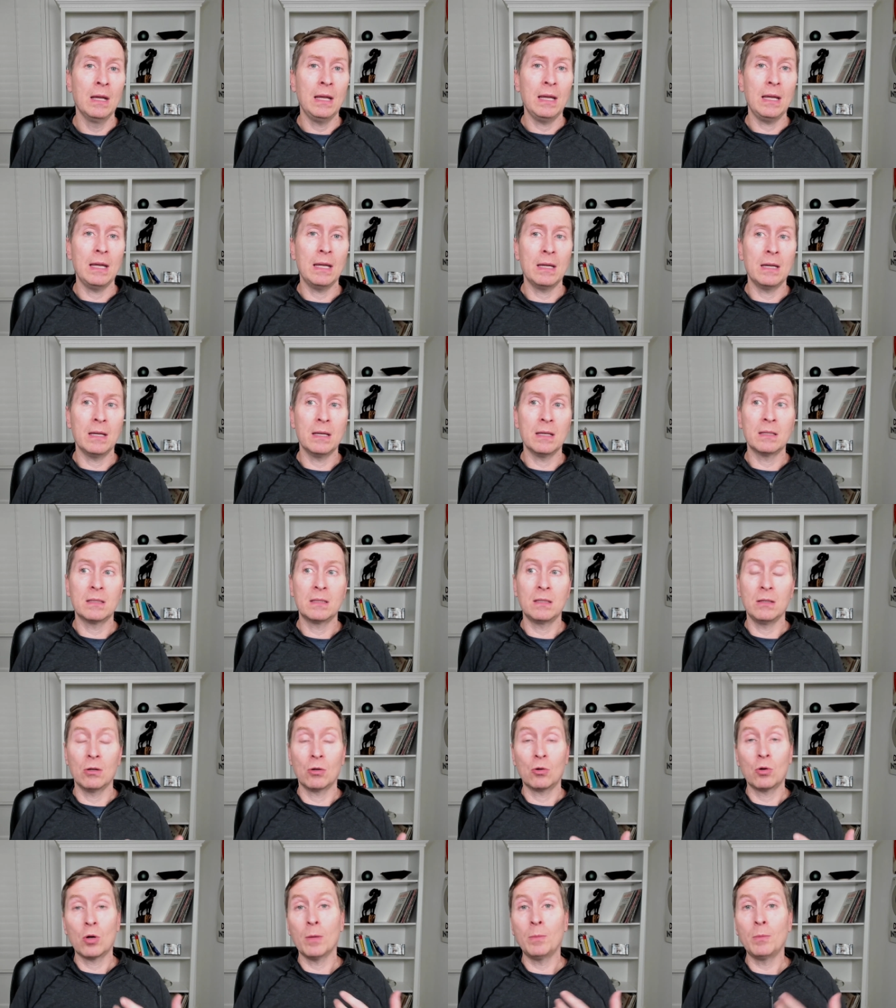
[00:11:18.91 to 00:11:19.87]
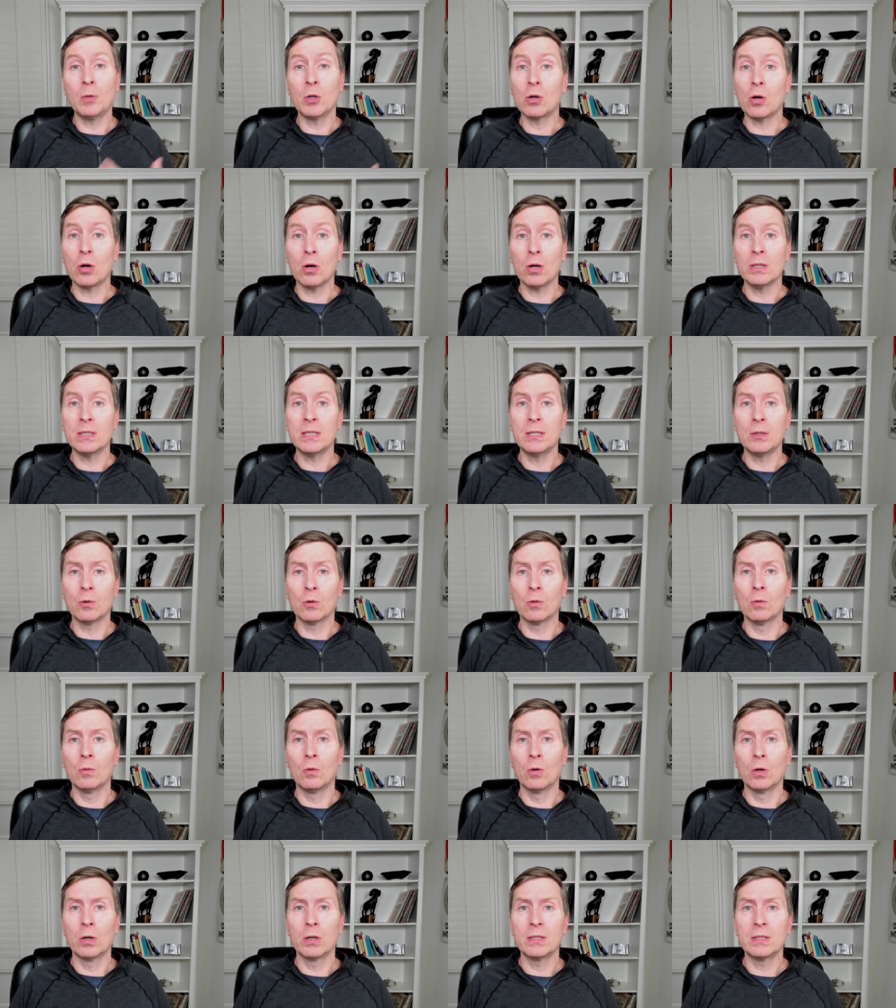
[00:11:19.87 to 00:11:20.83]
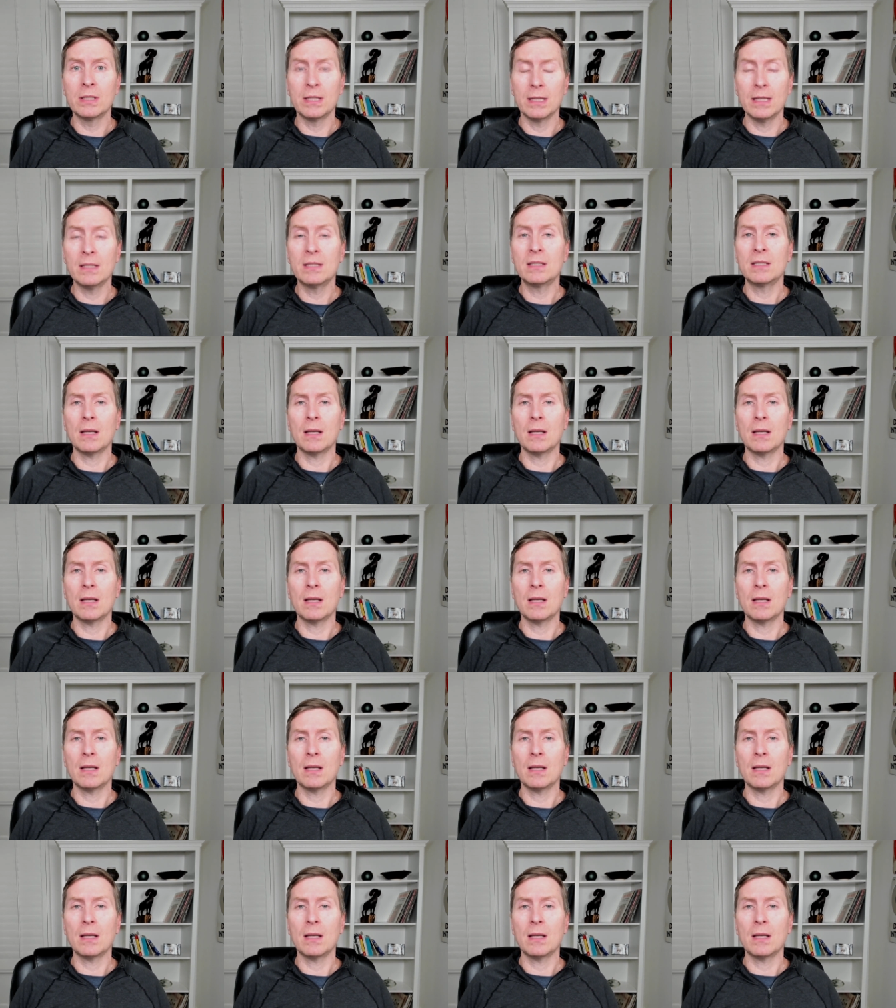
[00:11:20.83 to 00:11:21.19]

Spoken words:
is, cryptocurrency rewards is